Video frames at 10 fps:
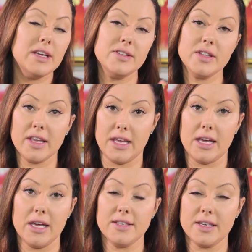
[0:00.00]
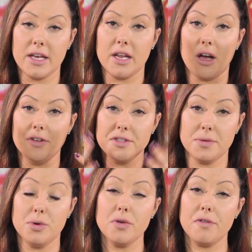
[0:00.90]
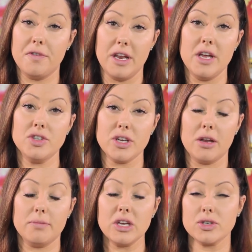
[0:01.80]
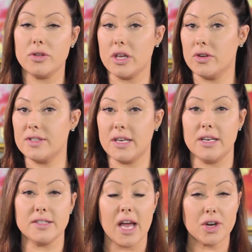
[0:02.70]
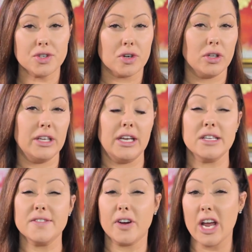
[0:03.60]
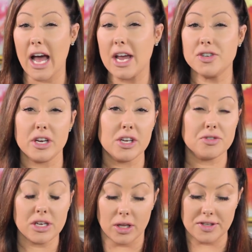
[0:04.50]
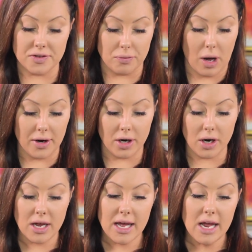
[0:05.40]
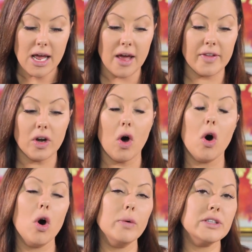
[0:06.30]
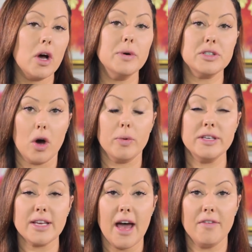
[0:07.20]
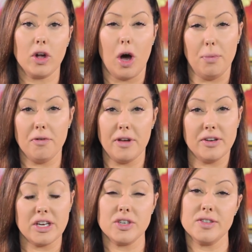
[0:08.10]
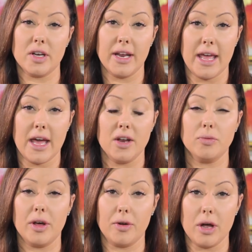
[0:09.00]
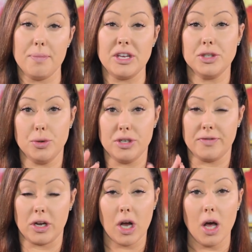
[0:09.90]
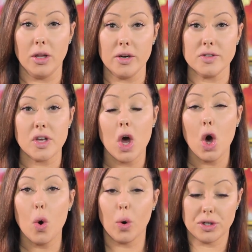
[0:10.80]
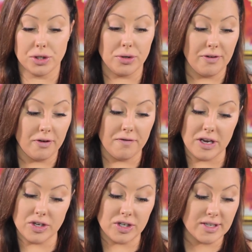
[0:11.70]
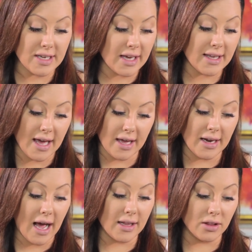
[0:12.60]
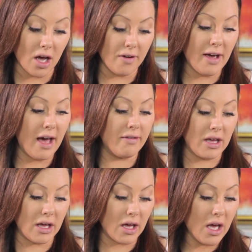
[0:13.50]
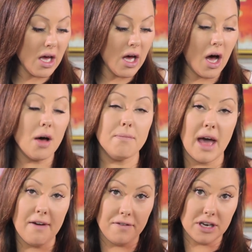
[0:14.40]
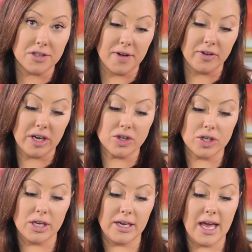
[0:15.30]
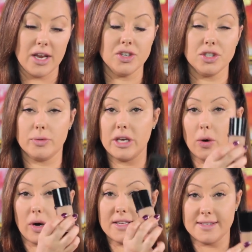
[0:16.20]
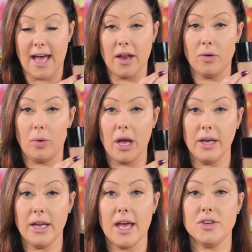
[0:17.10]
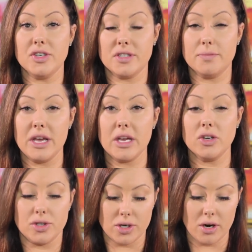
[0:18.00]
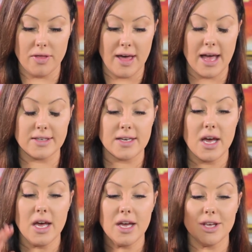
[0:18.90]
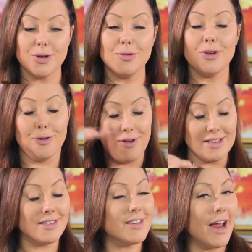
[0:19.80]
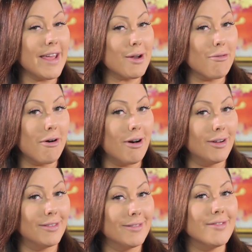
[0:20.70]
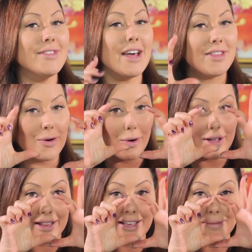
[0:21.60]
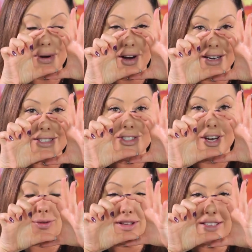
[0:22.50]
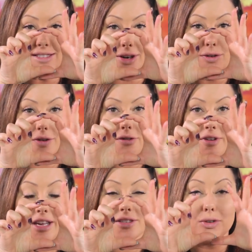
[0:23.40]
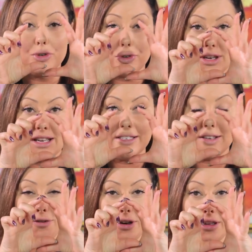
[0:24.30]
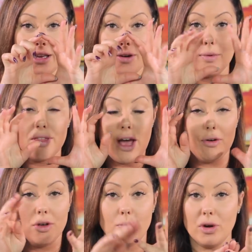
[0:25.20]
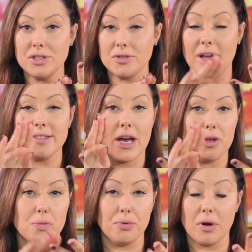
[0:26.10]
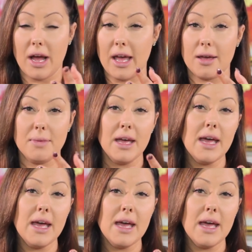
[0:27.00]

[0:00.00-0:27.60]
is the key to getting a smooth finish and make sure that your skin is extra clean, it's very hydrated, drink lots of water, and then always, always, always have a couple foundations on hand, whether it be two different colors or two different finishes. Again, I love having a matte finish foundation and a dewy or a satin one and just making sure that you your face is not equal that the oily part is generally in the center of your face. So treat it differently with how you moisturize, how you prime,